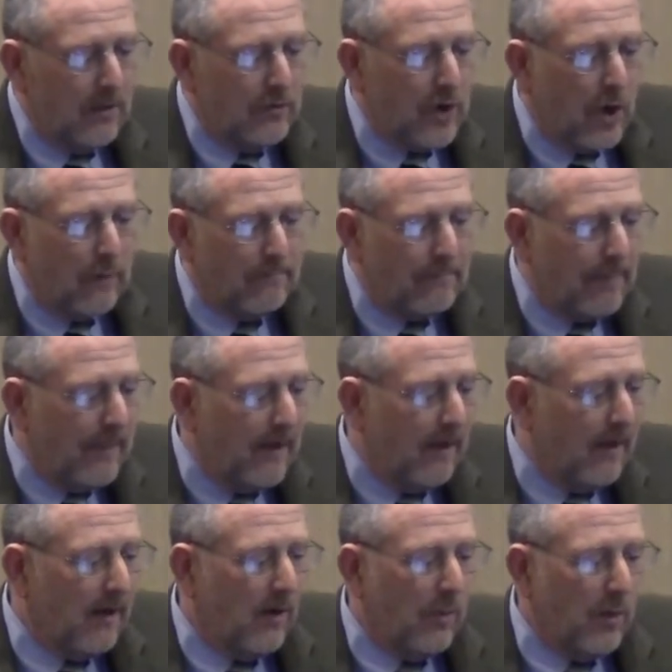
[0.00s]
So
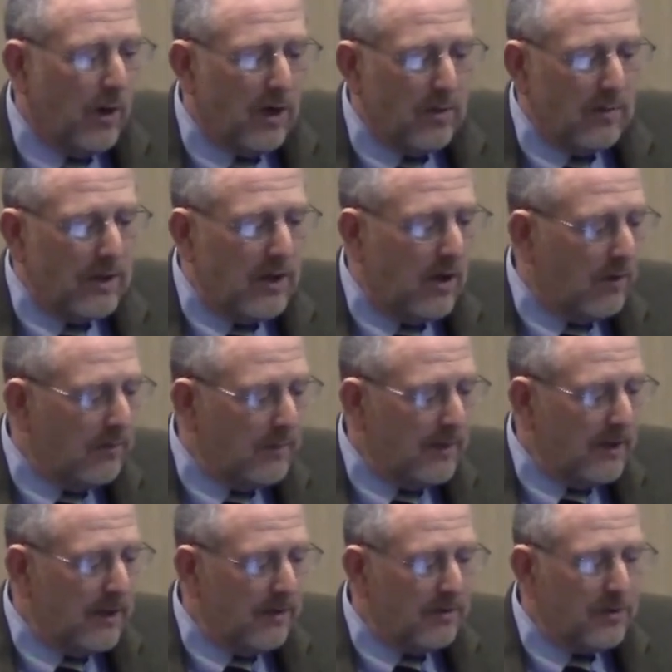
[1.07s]
where do we go
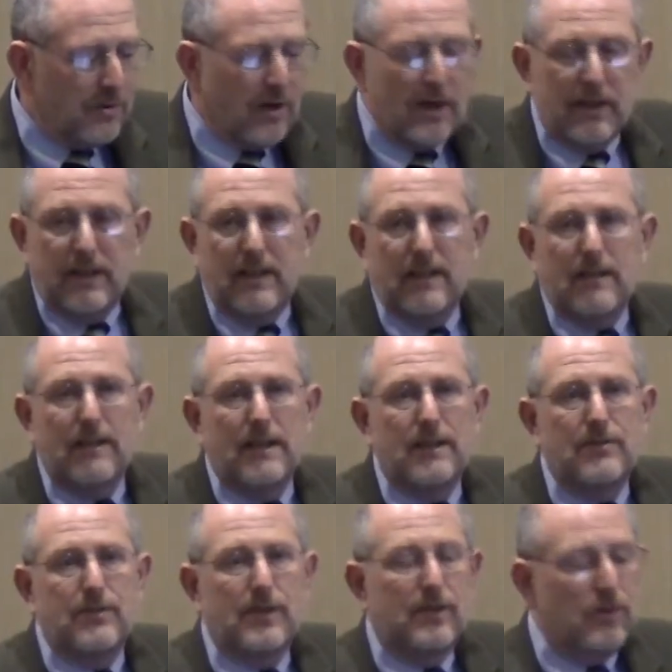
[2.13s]
from here in trying to get
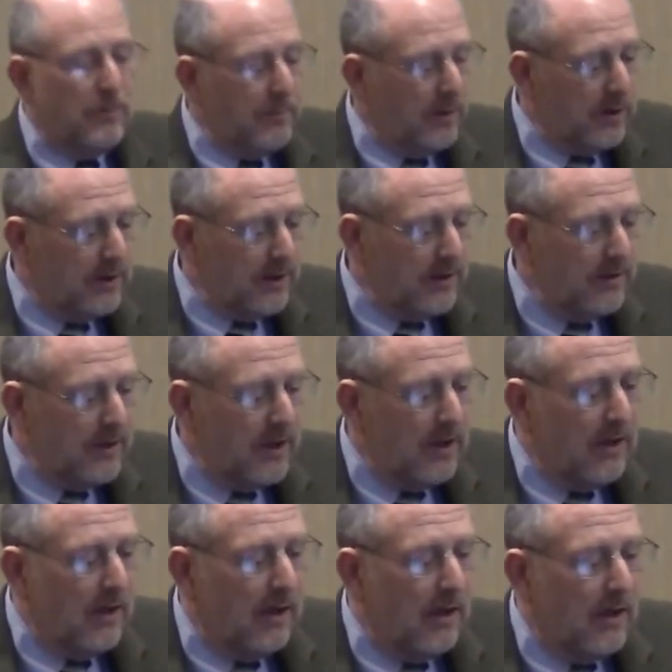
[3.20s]
things into buildings?
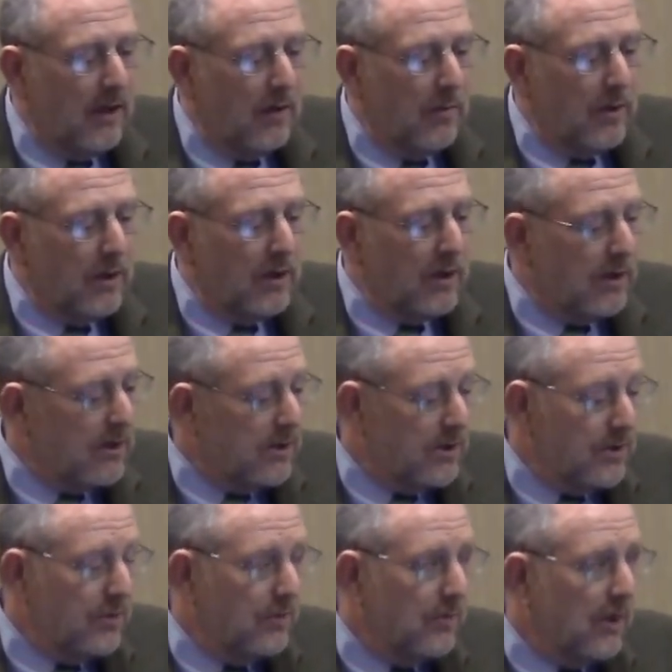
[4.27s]
We
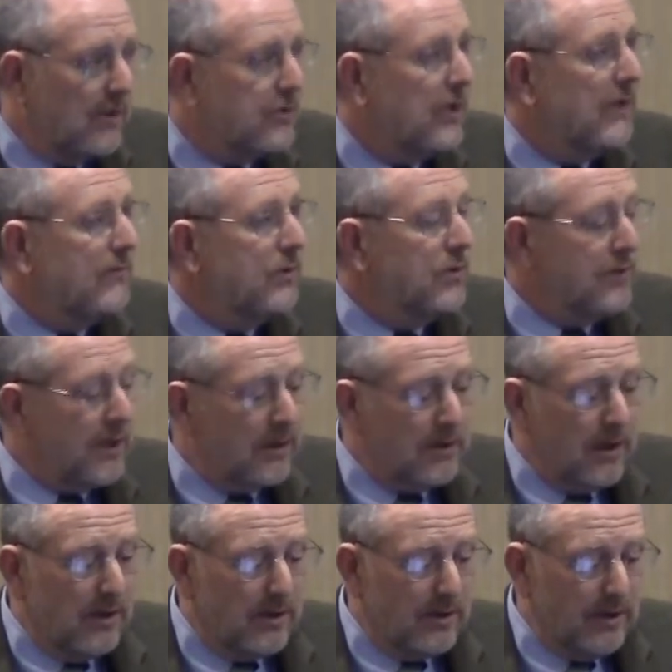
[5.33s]
encourage you, as you have new
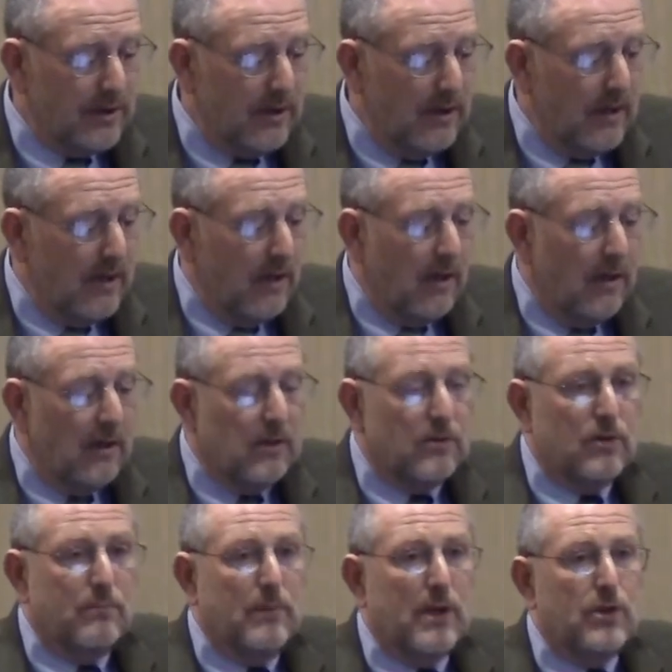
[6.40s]
technology,
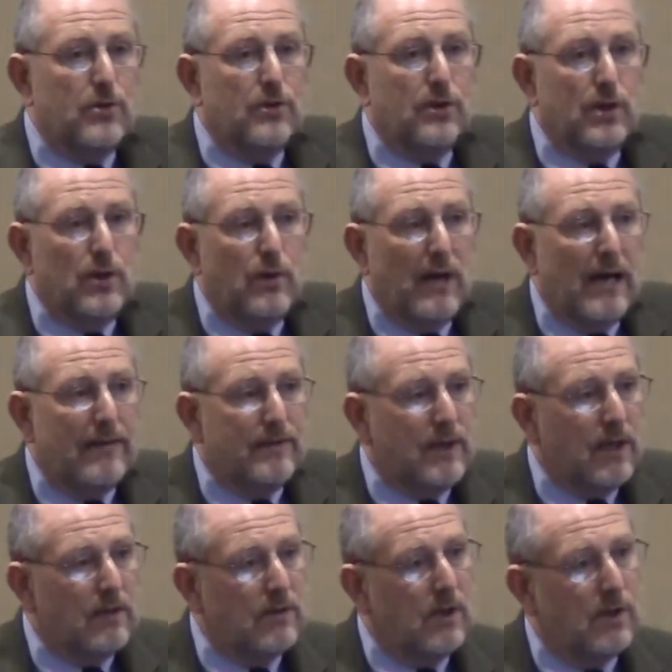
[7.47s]
to make sure that you have a
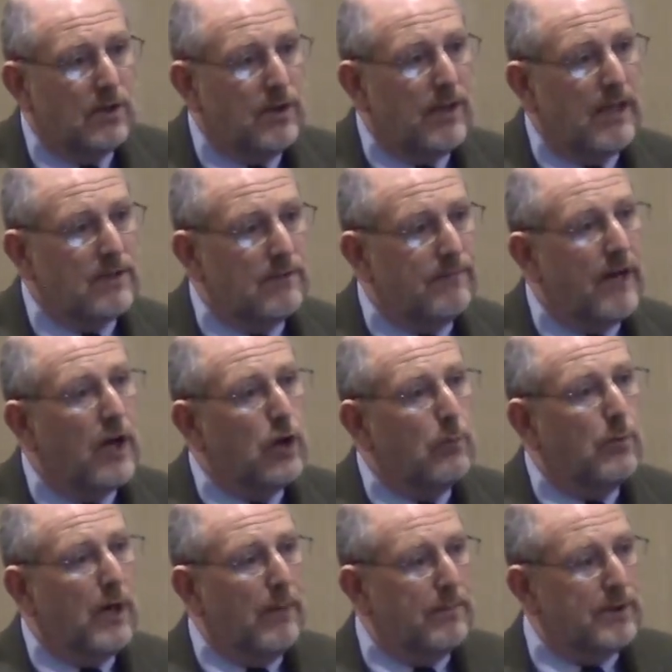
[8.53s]
technology that has a value
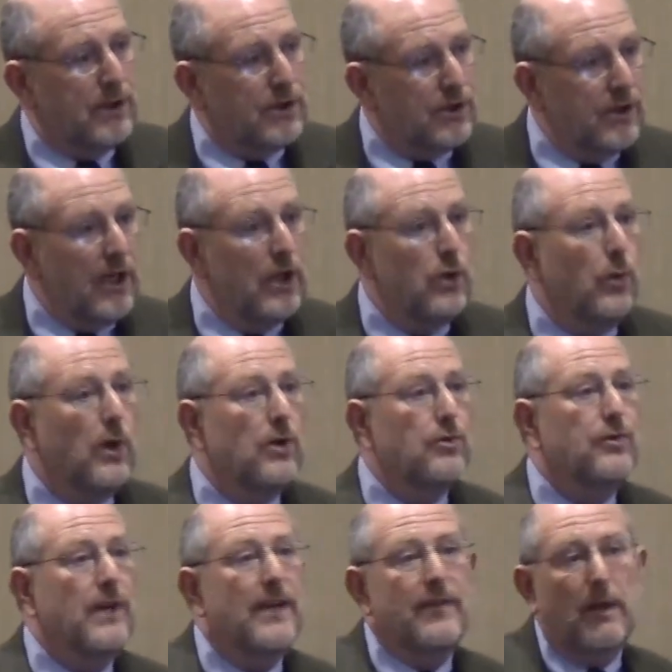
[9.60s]
proposition and you
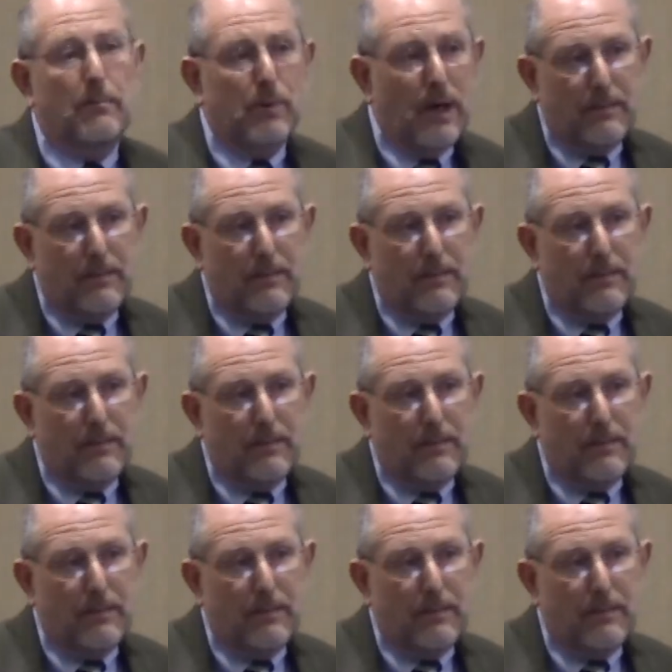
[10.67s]
understand that